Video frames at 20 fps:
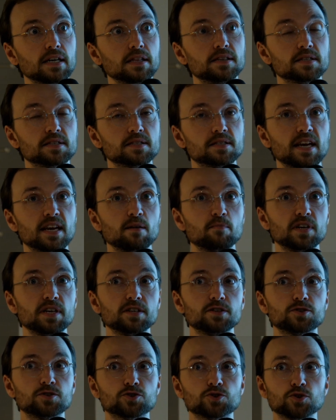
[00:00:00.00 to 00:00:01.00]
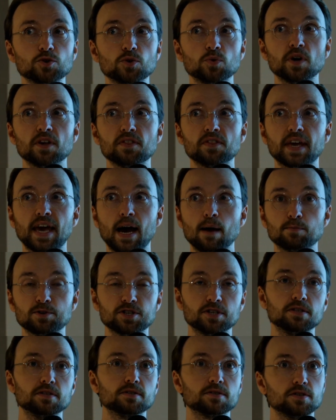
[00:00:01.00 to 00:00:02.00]
The same is true with
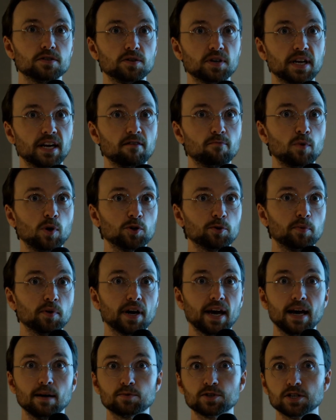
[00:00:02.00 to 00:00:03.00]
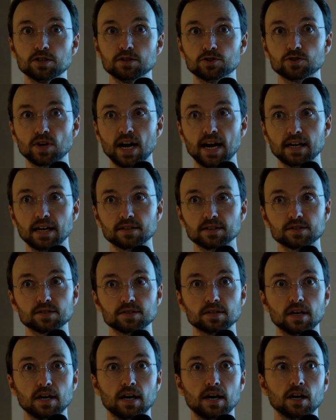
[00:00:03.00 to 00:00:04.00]
captions. You can have multiple caption
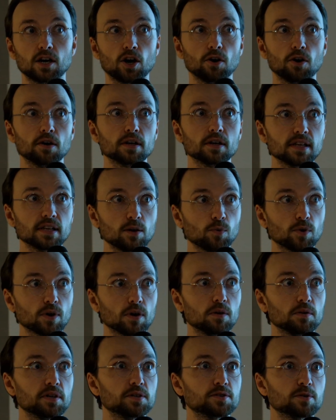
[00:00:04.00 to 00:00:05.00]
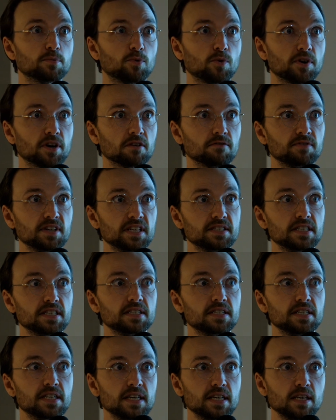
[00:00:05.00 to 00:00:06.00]
tracks. Currently, we're only supporting
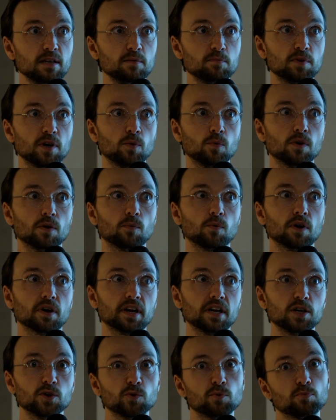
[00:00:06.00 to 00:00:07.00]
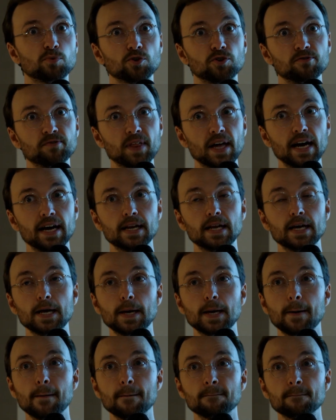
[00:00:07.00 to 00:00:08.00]
VTT, but we're working to improve that.
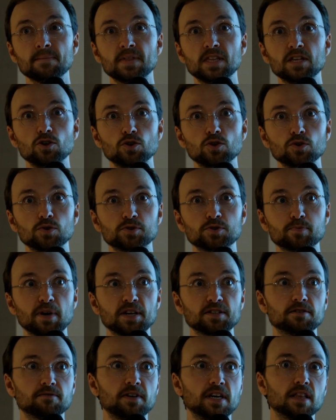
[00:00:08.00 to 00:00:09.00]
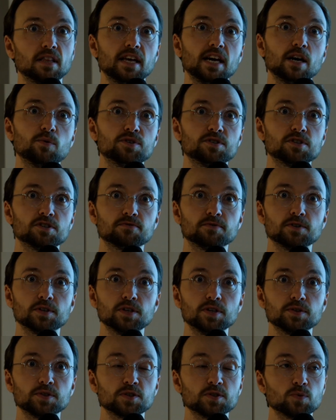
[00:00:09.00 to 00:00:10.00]
You specify the languages for
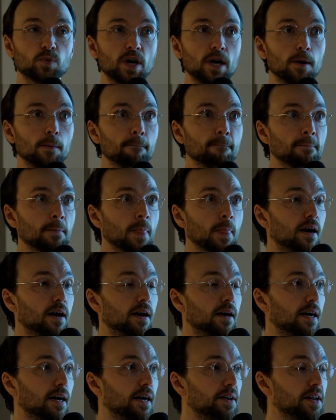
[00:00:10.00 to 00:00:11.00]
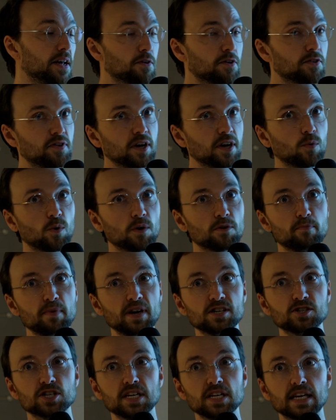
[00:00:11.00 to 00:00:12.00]
those as well. Another thing worth
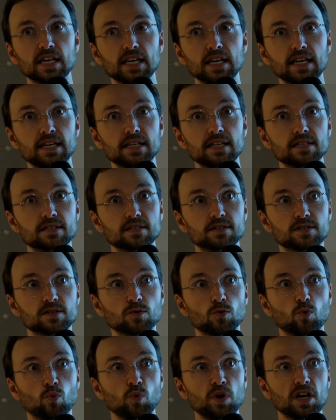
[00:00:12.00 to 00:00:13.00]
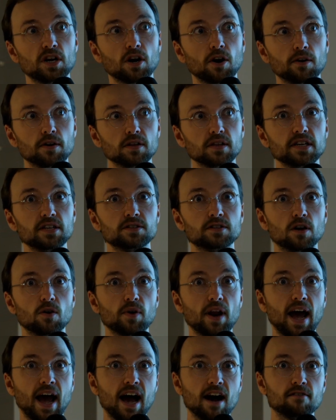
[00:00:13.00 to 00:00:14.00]
mentioning is we currently
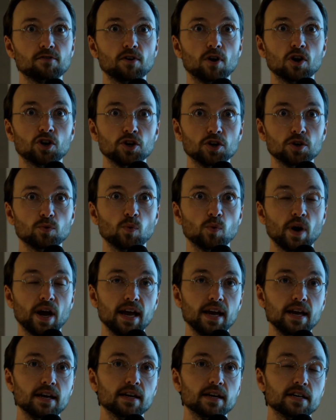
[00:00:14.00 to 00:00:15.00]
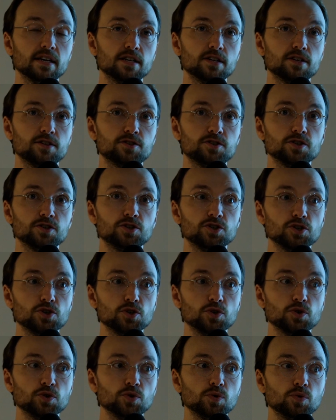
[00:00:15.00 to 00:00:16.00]
don't have a good way to
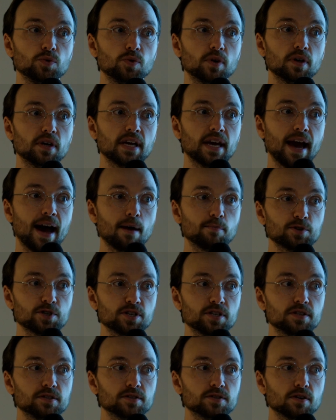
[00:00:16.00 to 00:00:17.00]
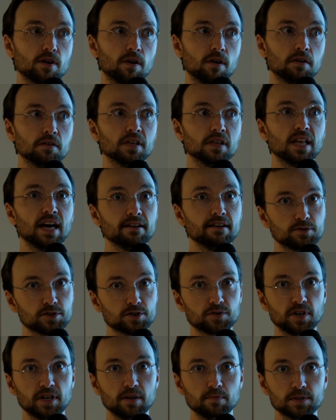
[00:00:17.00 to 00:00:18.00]
do captions on live
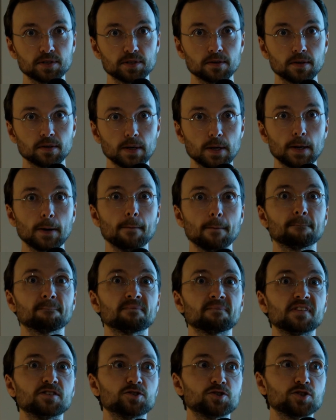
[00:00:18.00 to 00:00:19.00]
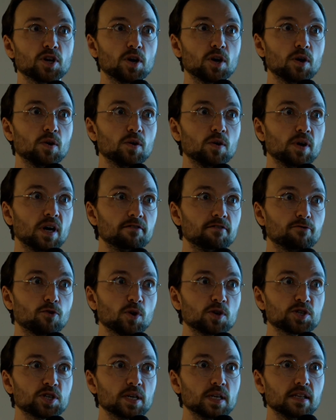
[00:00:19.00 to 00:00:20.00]
streams. So
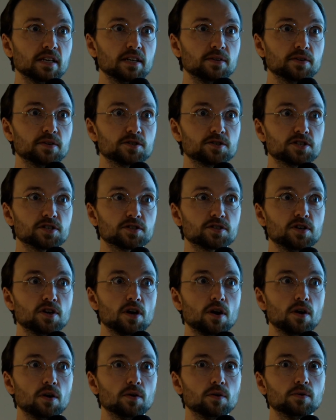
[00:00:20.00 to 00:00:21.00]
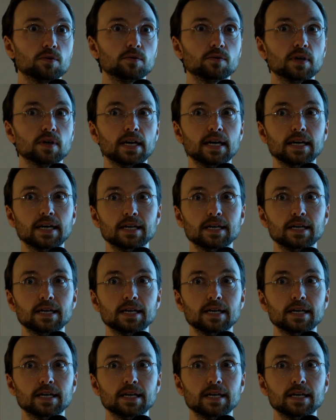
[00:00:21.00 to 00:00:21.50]
unfortunately, there's just no,